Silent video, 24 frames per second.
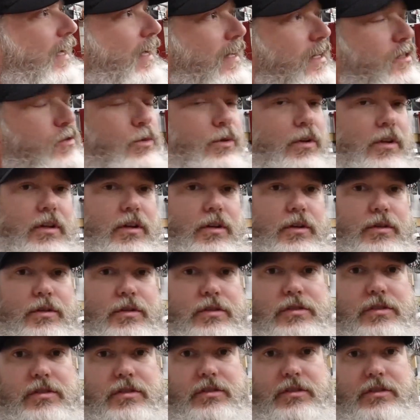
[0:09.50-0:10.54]
has one of
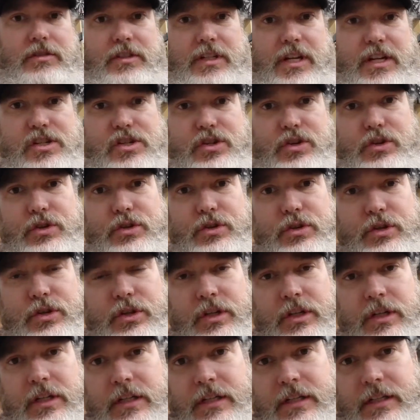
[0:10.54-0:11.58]
those
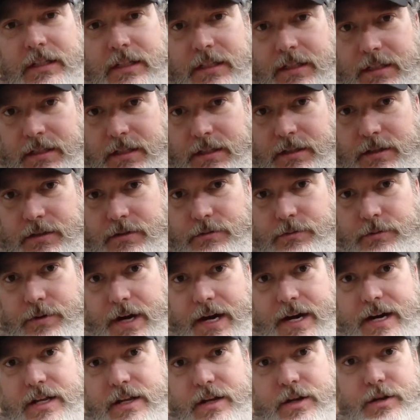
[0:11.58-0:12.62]
digital
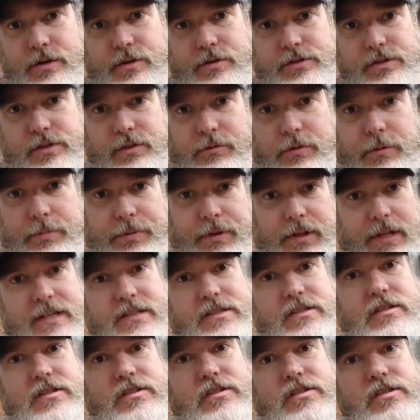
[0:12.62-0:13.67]
radios that
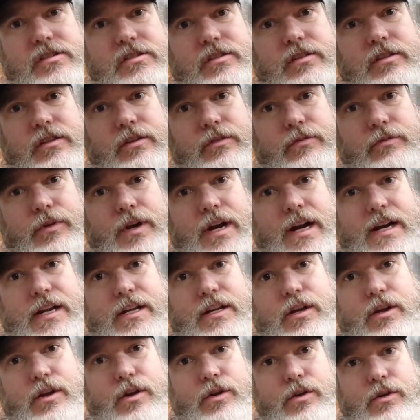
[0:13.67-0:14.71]
replaces the
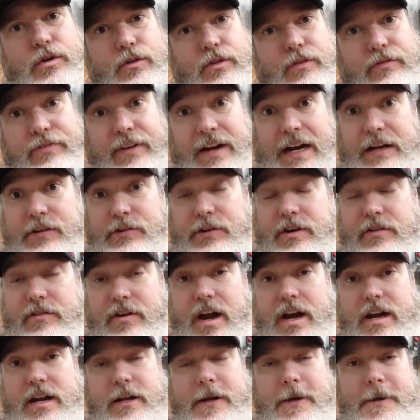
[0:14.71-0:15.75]
radio, the factory
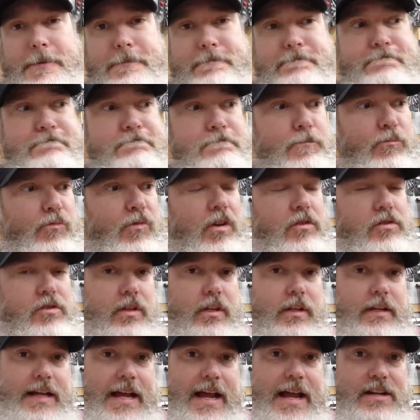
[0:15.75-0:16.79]
radio, so
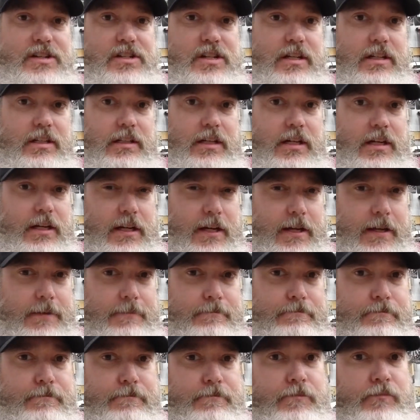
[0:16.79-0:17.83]
the dash didn't cut,
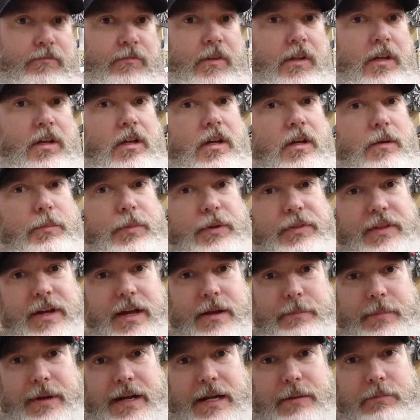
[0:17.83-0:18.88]
but
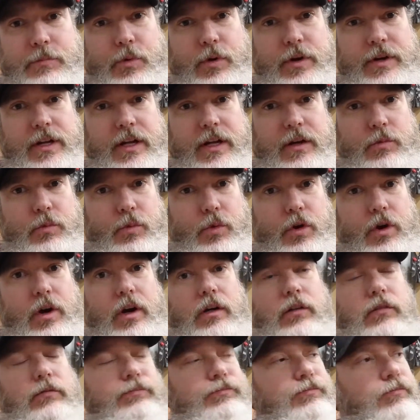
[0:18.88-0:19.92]
that bad boy doesn't
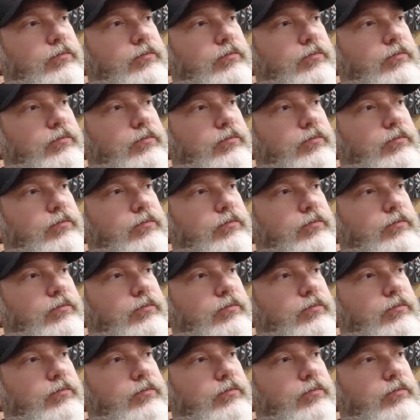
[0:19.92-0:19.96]
work.